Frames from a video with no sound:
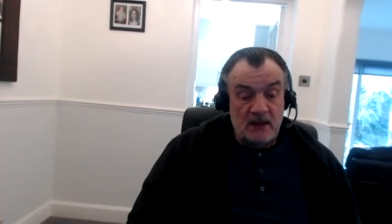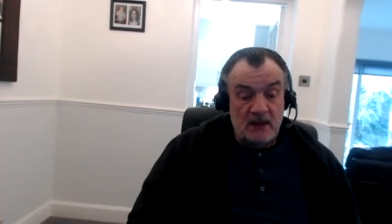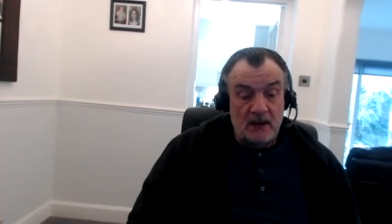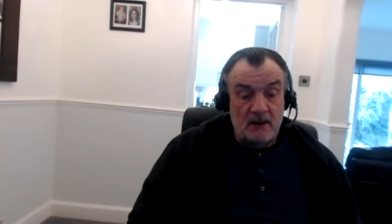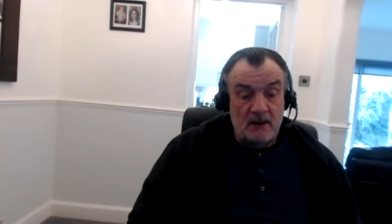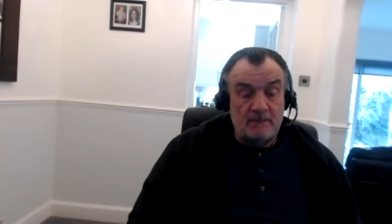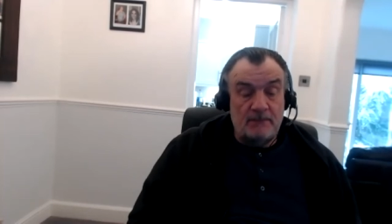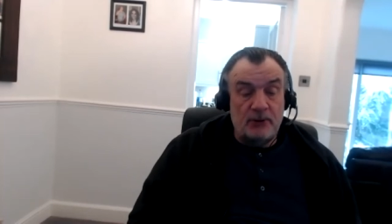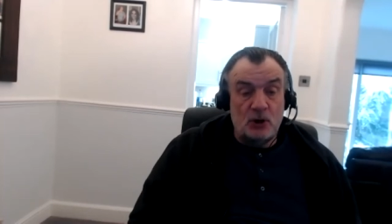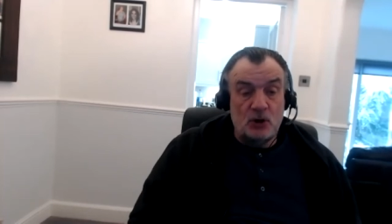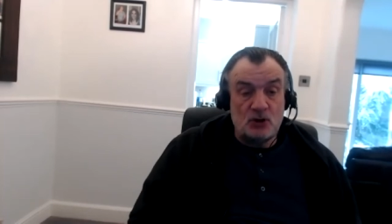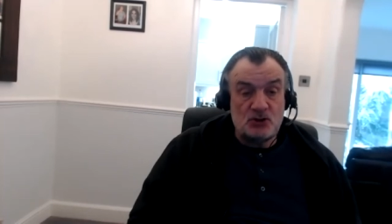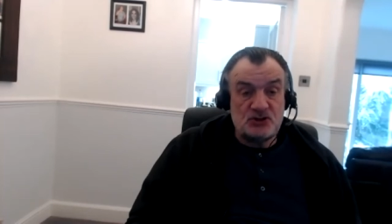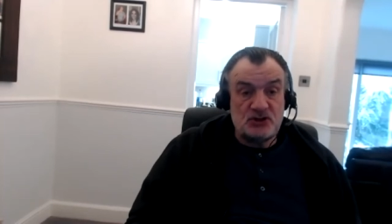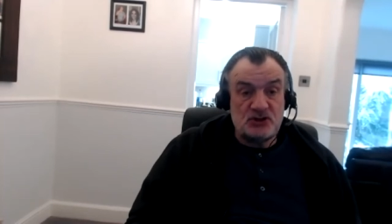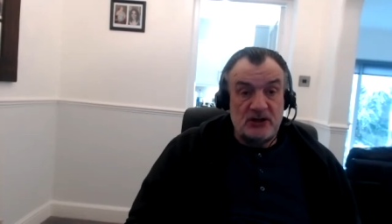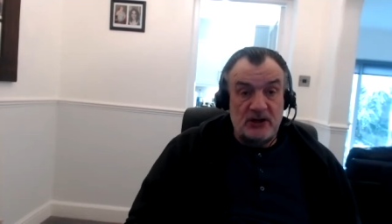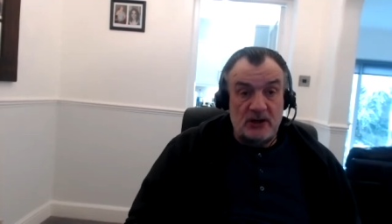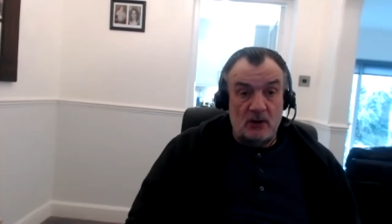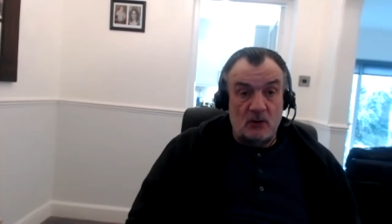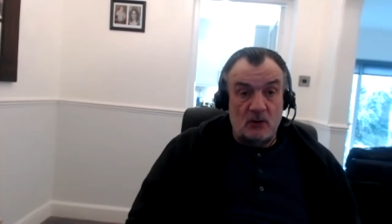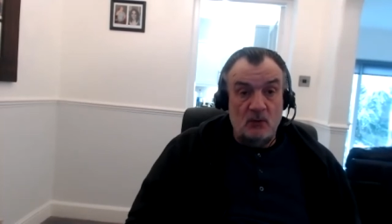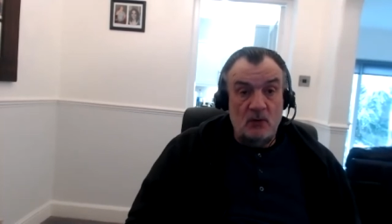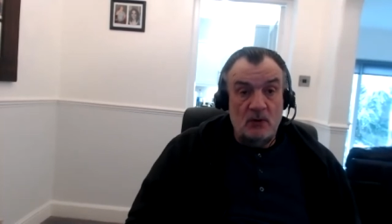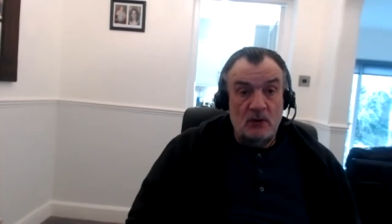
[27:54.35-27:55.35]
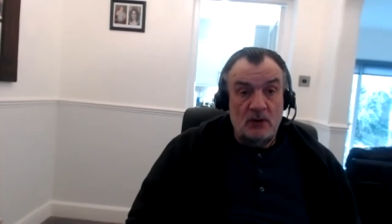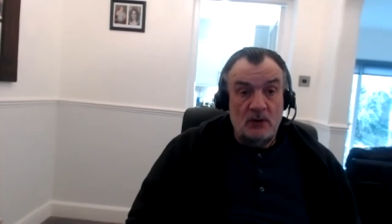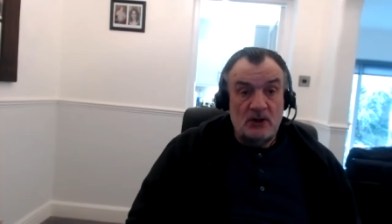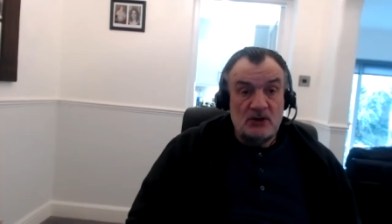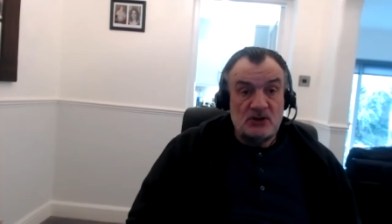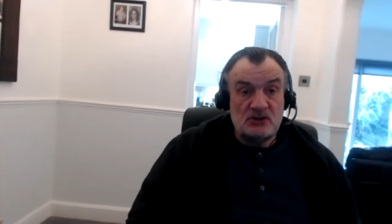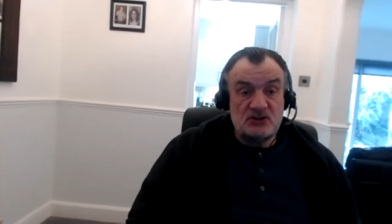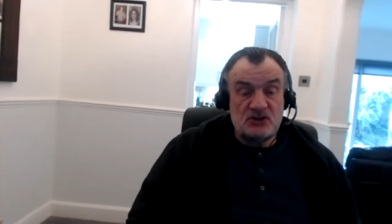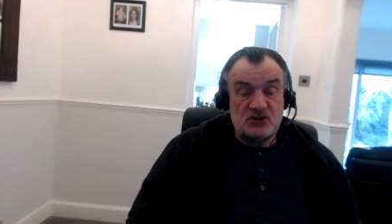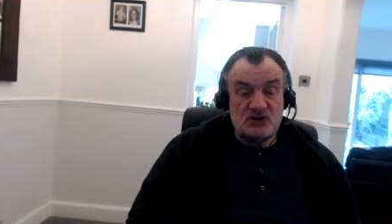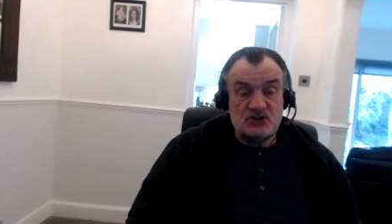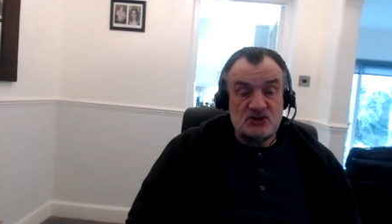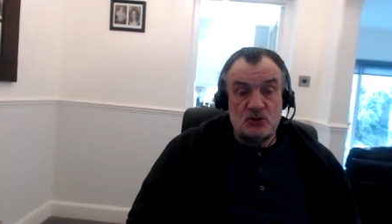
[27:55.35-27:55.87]
and personnel
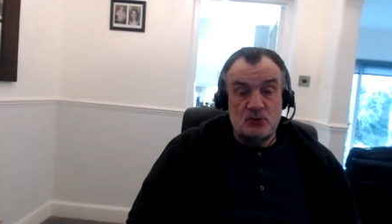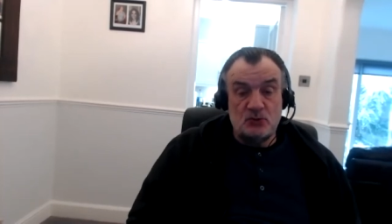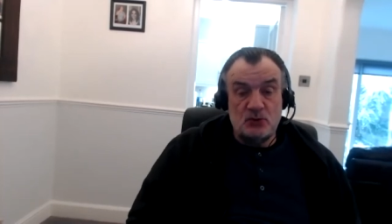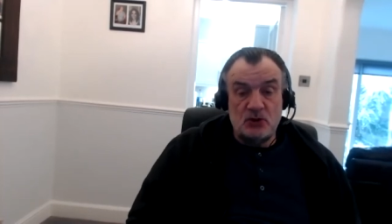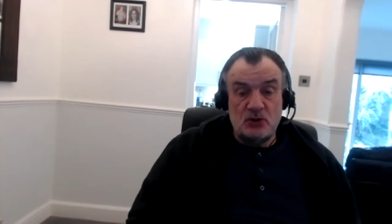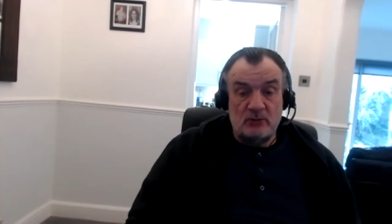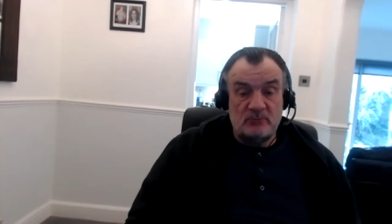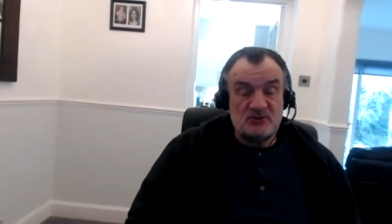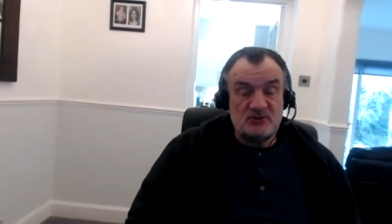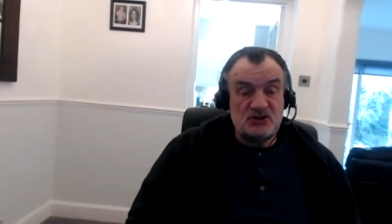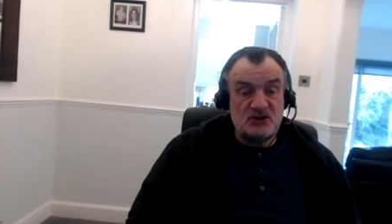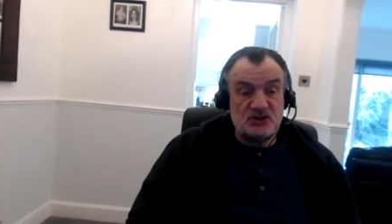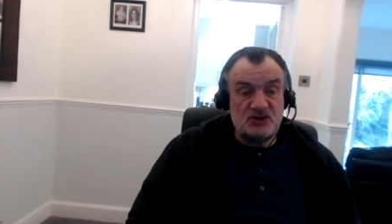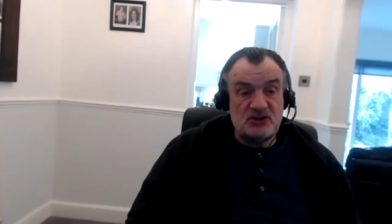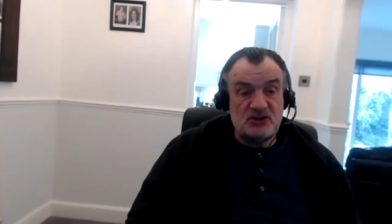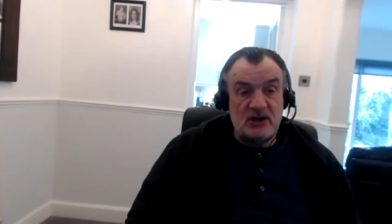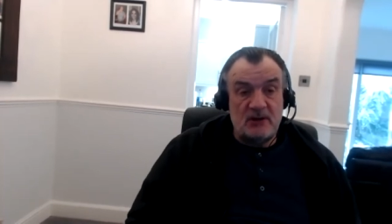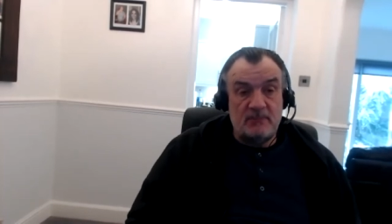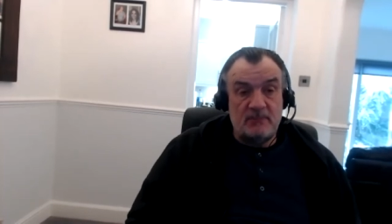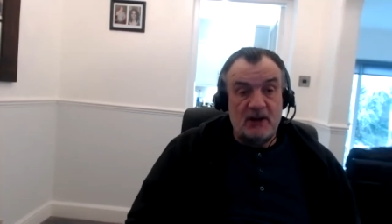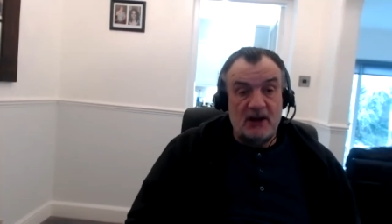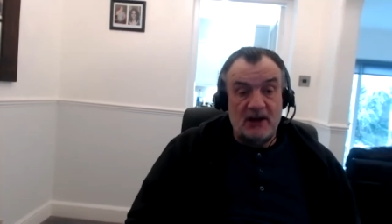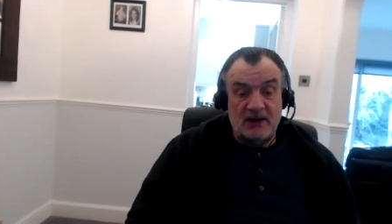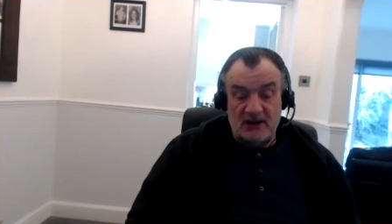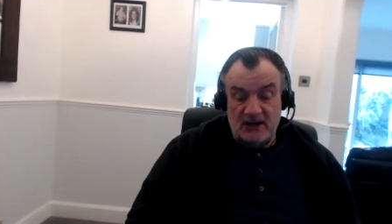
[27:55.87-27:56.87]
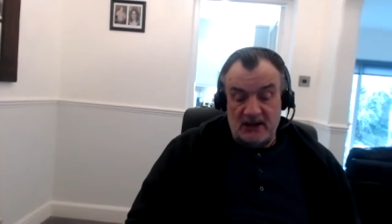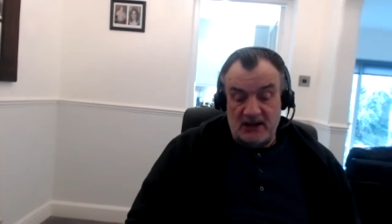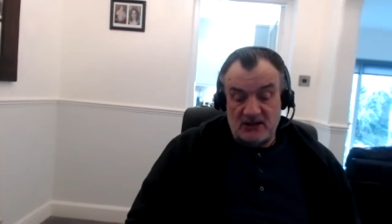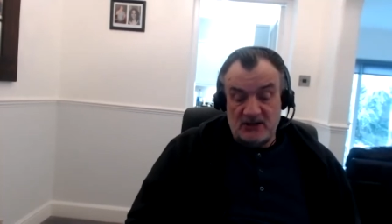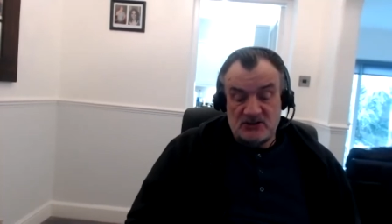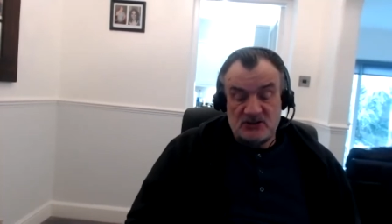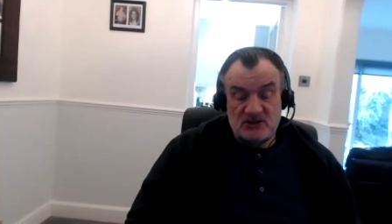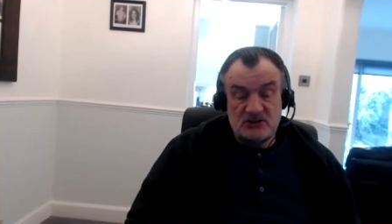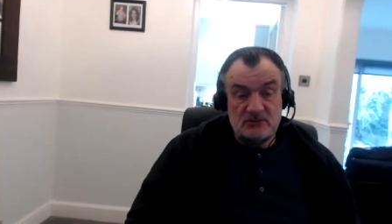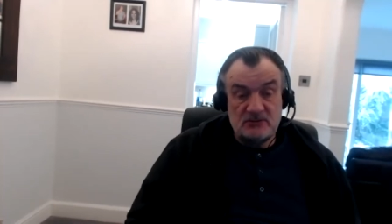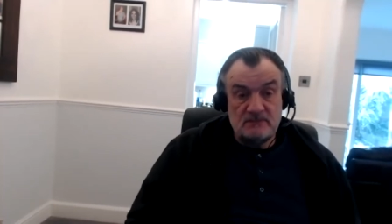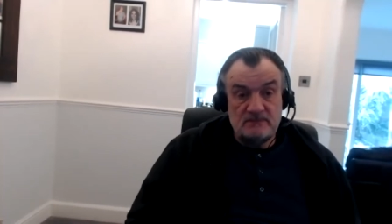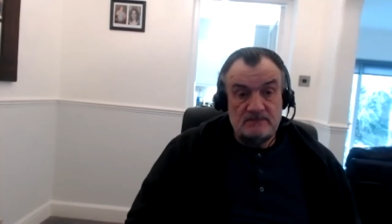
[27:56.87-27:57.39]
to suit the opposition they're playing
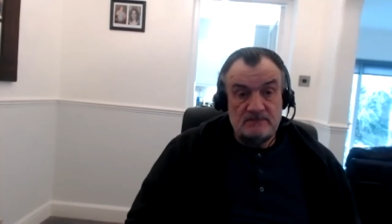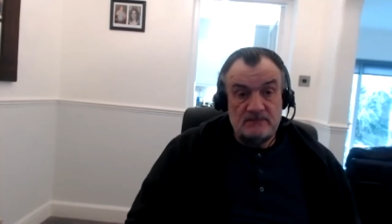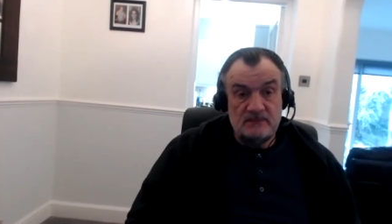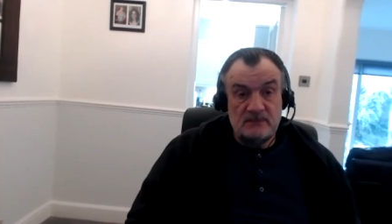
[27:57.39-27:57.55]
against,